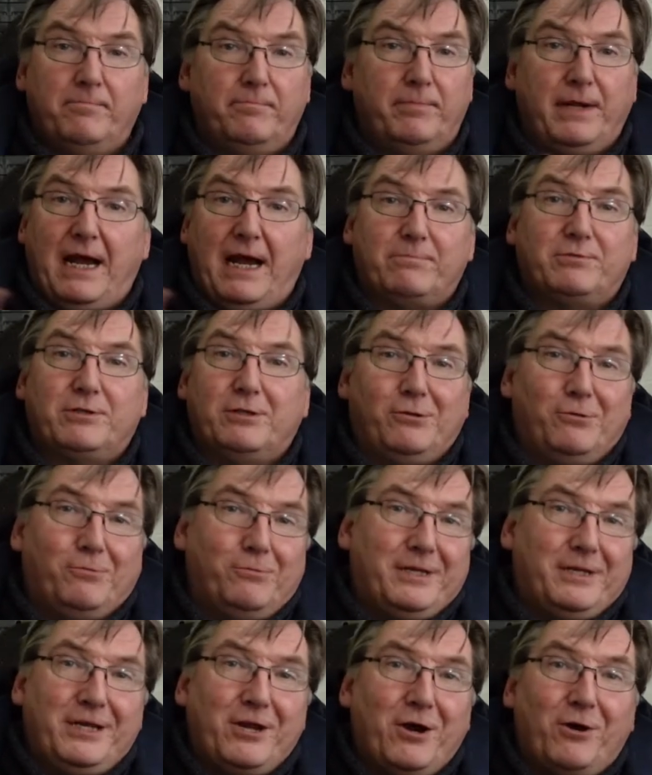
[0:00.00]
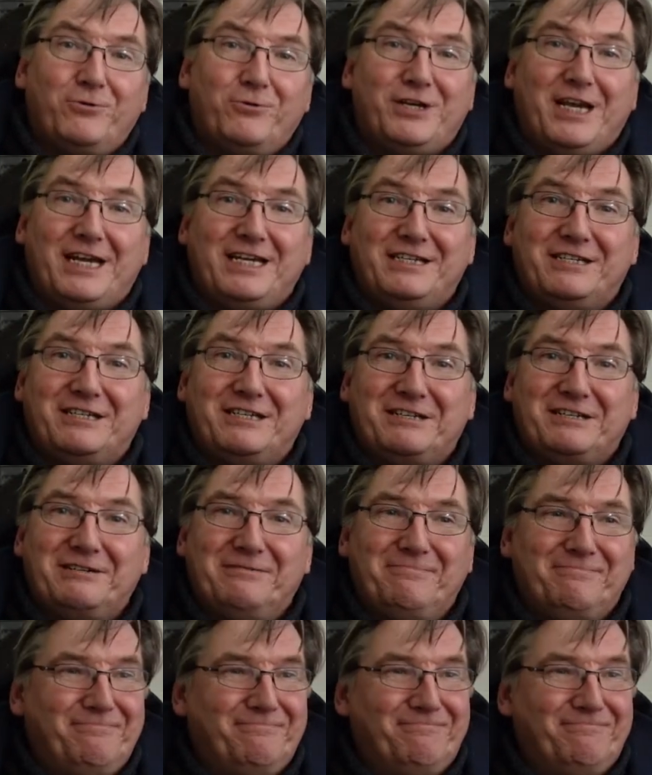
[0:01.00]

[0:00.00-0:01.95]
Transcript: but absolutely no yeast.